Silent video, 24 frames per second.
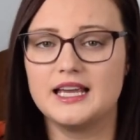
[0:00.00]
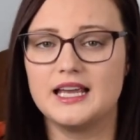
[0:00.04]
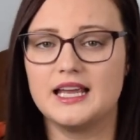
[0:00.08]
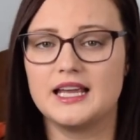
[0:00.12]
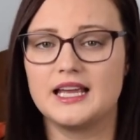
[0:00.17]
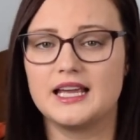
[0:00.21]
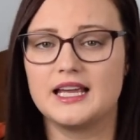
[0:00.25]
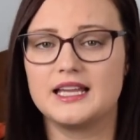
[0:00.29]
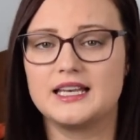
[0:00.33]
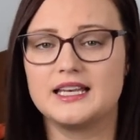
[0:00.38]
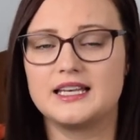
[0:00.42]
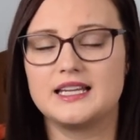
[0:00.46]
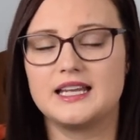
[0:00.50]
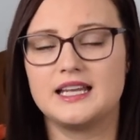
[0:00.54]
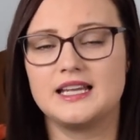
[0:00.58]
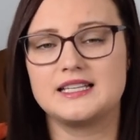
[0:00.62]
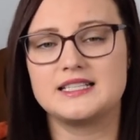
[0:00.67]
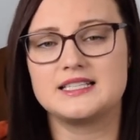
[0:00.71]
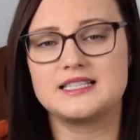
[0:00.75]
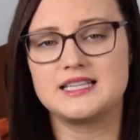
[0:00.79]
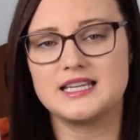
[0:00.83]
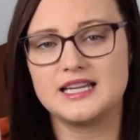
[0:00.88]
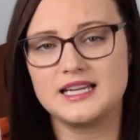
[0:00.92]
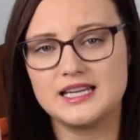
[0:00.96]
And
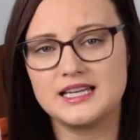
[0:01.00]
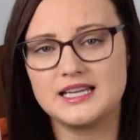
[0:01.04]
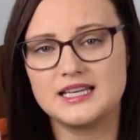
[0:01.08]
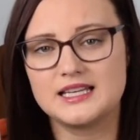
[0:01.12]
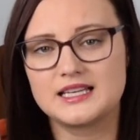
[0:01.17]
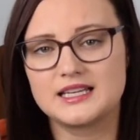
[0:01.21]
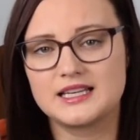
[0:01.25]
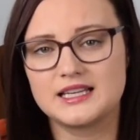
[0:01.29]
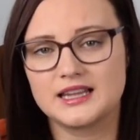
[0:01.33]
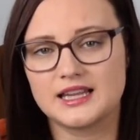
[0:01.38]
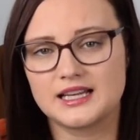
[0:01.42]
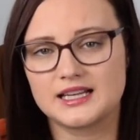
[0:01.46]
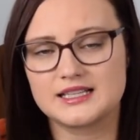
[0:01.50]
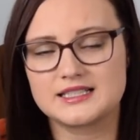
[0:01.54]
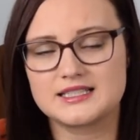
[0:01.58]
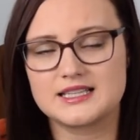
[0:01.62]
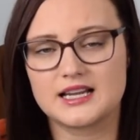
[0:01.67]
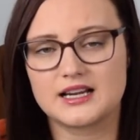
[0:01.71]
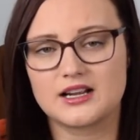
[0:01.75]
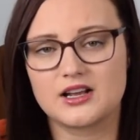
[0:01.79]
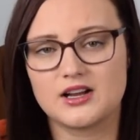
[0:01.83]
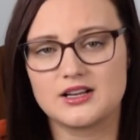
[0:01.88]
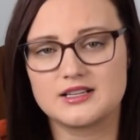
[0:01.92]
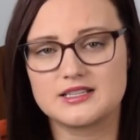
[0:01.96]
it did, like I
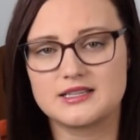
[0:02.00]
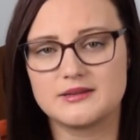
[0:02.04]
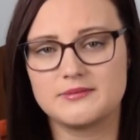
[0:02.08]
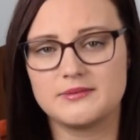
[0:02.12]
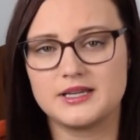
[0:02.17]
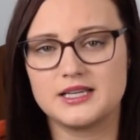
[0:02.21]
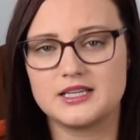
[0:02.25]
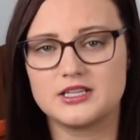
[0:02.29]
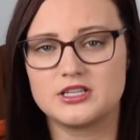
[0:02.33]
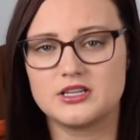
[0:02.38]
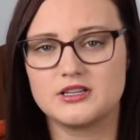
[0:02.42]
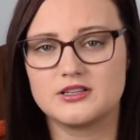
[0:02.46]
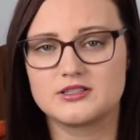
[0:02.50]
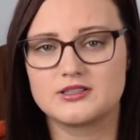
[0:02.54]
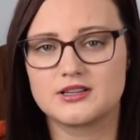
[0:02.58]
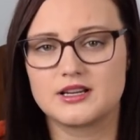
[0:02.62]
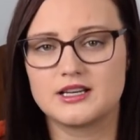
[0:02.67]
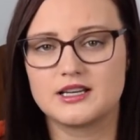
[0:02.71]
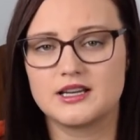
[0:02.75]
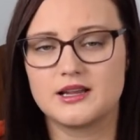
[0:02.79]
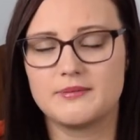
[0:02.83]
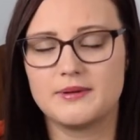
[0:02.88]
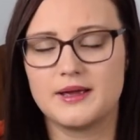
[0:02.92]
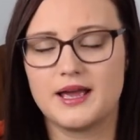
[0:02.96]
said, cause some issues, so I
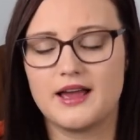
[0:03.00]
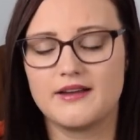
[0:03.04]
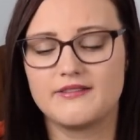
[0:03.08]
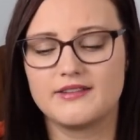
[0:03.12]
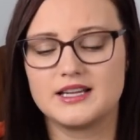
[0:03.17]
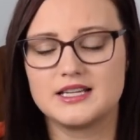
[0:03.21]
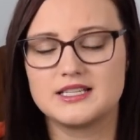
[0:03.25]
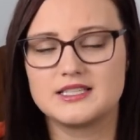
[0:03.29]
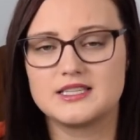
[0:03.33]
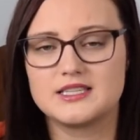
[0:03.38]
ended up having